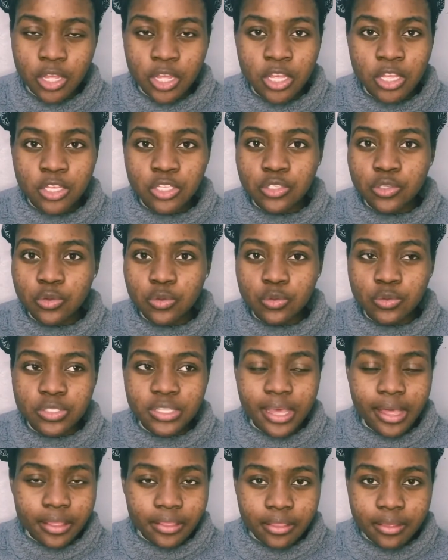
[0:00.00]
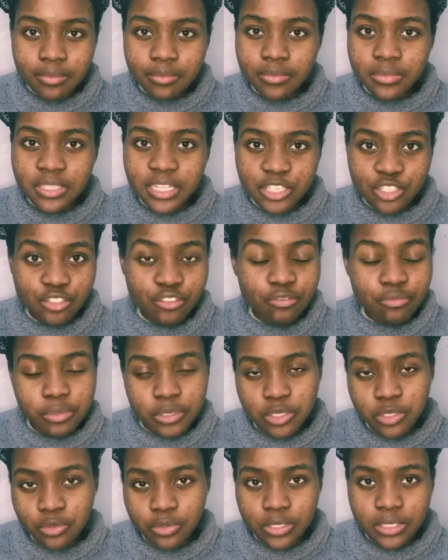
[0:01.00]
So tell them that you've been
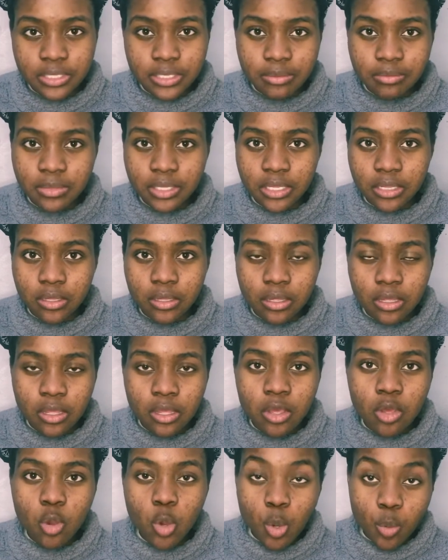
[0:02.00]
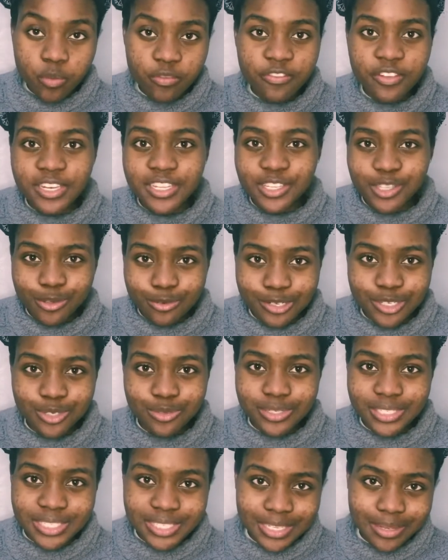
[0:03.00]
doing something. Hopefully you were
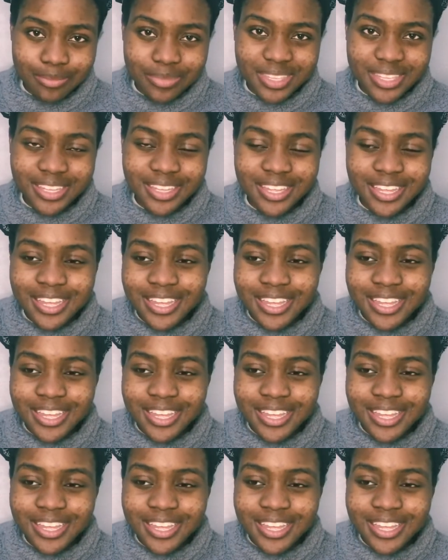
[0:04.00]
doing something.